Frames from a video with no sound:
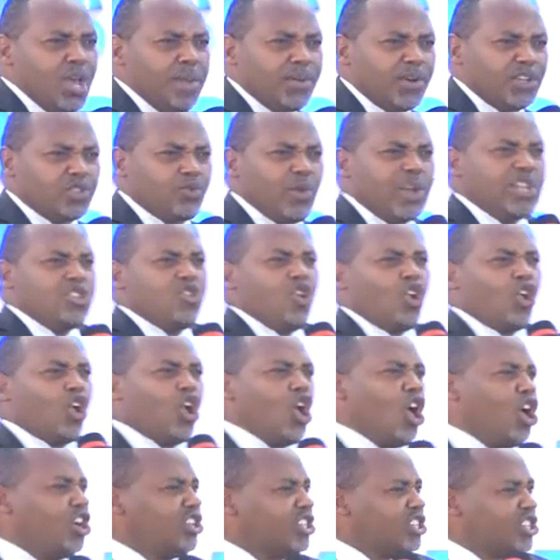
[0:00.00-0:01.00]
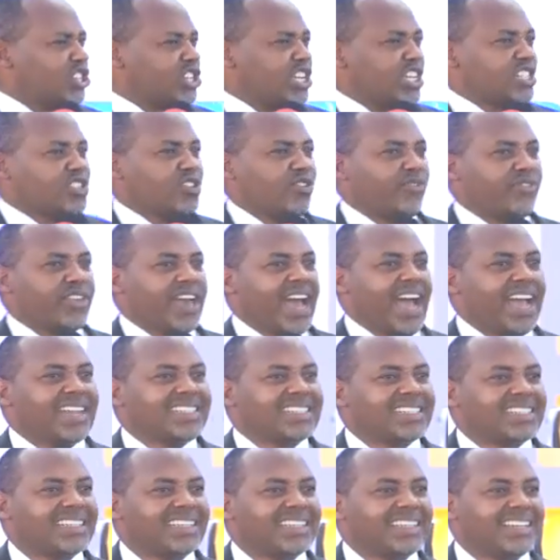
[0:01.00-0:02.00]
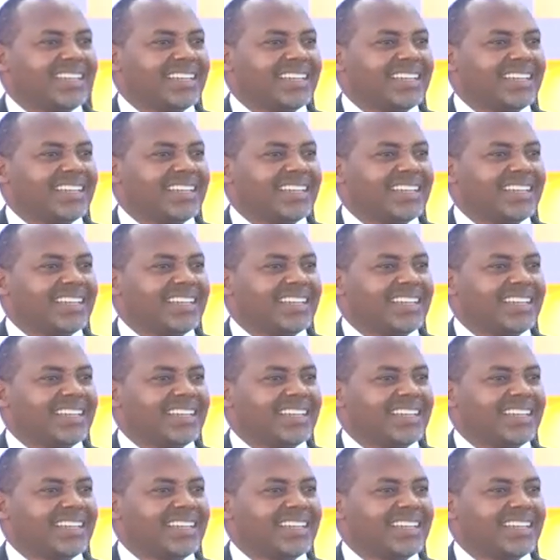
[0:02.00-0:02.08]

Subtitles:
Because when you're conscious of that,